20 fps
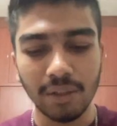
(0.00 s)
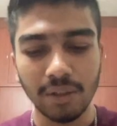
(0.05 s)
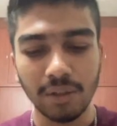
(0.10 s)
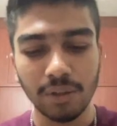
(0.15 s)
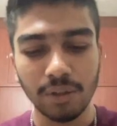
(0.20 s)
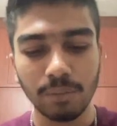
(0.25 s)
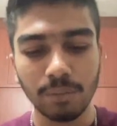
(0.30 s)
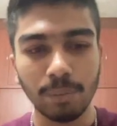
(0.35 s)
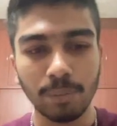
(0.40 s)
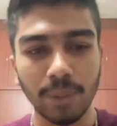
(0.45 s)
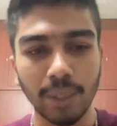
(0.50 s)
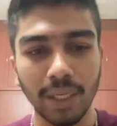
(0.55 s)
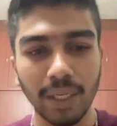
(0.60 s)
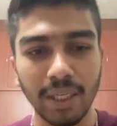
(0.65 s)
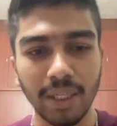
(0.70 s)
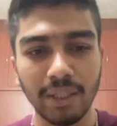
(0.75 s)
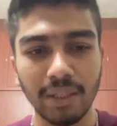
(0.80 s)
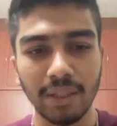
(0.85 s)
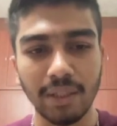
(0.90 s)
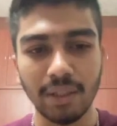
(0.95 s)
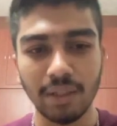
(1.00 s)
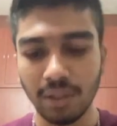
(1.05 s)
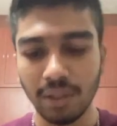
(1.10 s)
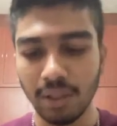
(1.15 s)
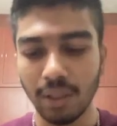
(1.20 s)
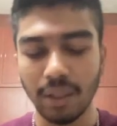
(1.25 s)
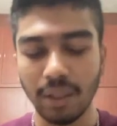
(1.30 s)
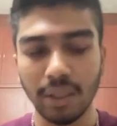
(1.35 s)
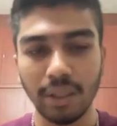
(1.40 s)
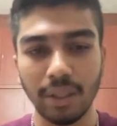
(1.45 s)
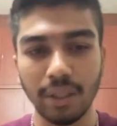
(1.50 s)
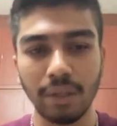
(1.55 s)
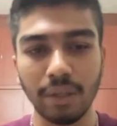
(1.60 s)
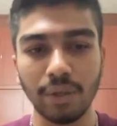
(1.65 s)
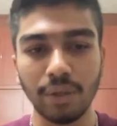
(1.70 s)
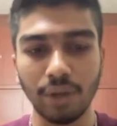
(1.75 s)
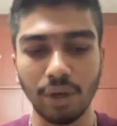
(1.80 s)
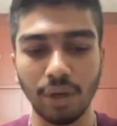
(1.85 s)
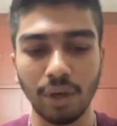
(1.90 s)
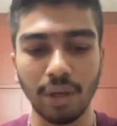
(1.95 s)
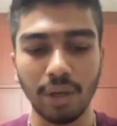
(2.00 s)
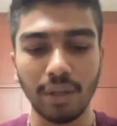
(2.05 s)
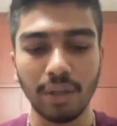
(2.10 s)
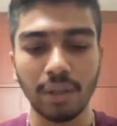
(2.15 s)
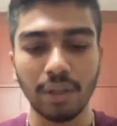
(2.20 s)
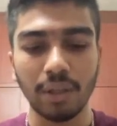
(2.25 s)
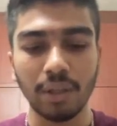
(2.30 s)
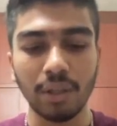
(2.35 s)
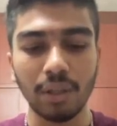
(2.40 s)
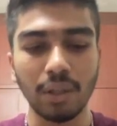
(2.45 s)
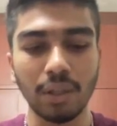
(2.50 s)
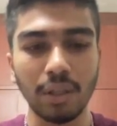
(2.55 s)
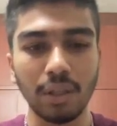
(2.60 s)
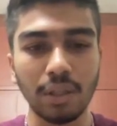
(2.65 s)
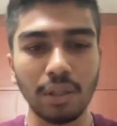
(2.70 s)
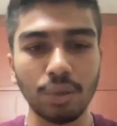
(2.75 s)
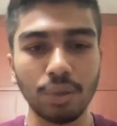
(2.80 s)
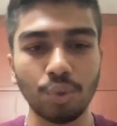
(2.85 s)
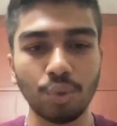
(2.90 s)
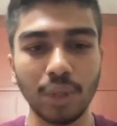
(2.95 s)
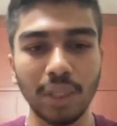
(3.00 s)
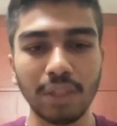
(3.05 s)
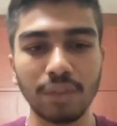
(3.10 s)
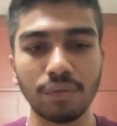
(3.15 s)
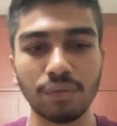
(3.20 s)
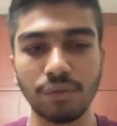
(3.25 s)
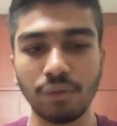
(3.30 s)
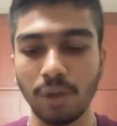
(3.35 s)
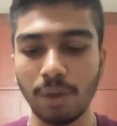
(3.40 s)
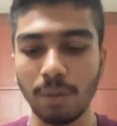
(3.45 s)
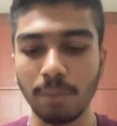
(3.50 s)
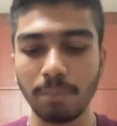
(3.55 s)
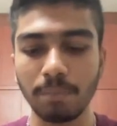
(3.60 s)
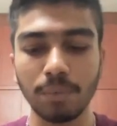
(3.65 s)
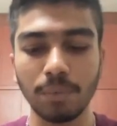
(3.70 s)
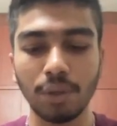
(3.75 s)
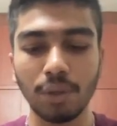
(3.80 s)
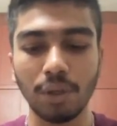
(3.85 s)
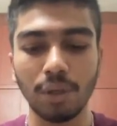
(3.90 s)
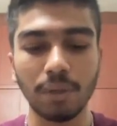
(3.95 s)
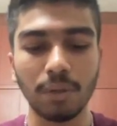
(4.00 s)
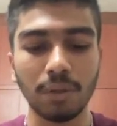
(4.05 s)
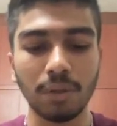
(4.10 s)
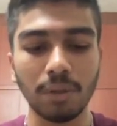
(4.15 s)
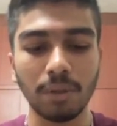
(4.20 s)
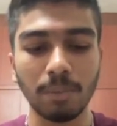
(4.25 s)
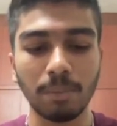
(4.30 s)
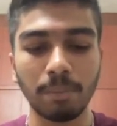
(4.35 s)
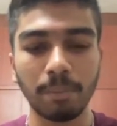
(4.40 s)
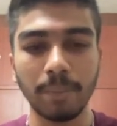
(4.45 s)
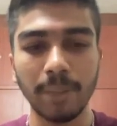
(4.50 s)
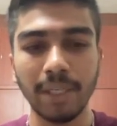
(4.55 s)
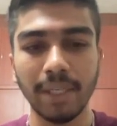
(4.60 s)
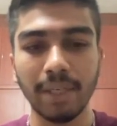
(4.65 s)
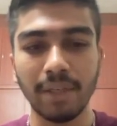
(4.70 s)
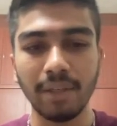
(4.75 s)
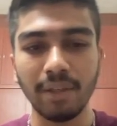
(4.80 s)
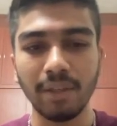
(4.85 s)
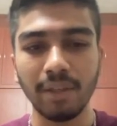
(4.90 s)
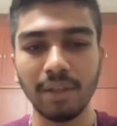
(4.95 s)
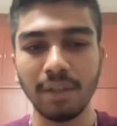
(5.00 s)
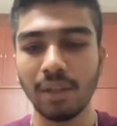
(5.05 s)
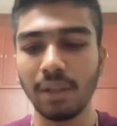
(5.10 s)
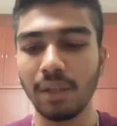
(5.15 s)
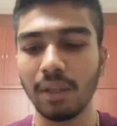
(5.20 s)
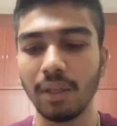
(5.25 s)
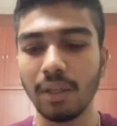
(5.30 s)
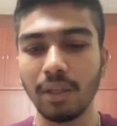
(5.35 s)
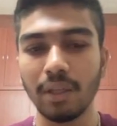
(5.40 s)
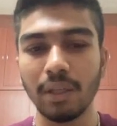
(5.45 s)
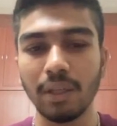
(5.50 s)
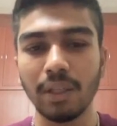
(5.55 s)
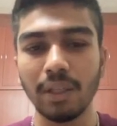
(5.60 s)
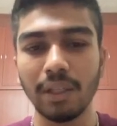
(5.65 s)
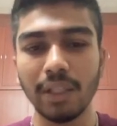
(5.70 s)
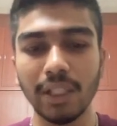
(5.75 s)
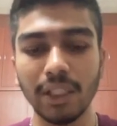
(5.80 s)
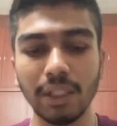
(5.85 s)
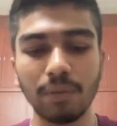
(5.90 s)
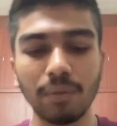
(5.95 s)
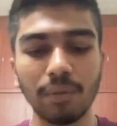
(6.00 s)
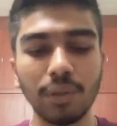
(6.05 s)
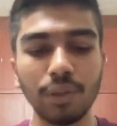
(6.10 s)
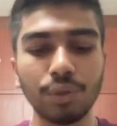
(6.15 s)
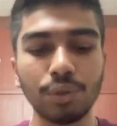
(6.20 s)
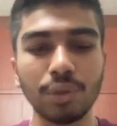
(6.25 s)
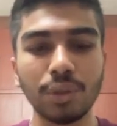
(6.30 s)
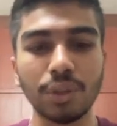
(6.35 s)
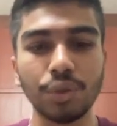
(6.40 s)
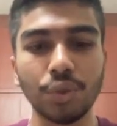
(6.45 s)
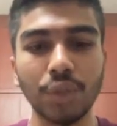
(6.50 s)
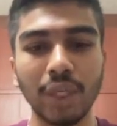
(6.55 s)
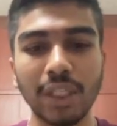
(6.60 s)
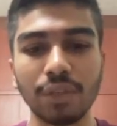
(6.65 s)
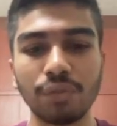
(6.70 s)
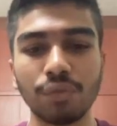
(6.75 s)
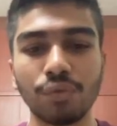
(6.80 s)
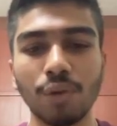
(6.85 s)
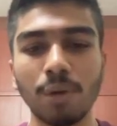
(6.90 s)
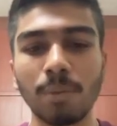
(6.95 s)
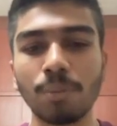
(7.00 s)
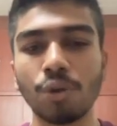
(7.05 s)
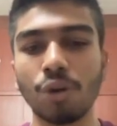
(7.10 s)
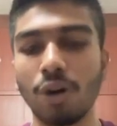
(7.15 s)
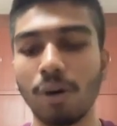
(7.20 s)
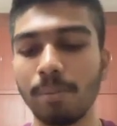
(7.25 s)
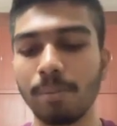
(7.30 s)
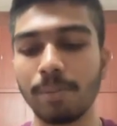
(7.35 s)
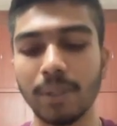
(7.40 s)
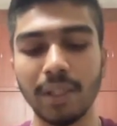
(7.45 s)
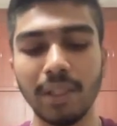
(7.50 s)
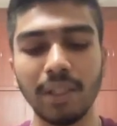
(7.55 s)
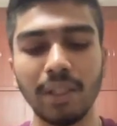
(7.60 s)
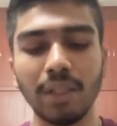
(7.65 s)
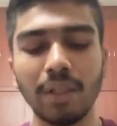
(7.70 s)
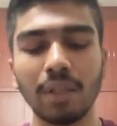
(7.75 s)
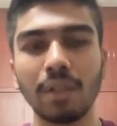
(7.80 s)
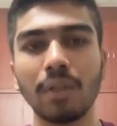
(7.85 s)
sprite dot transform dot parent equal to the transform component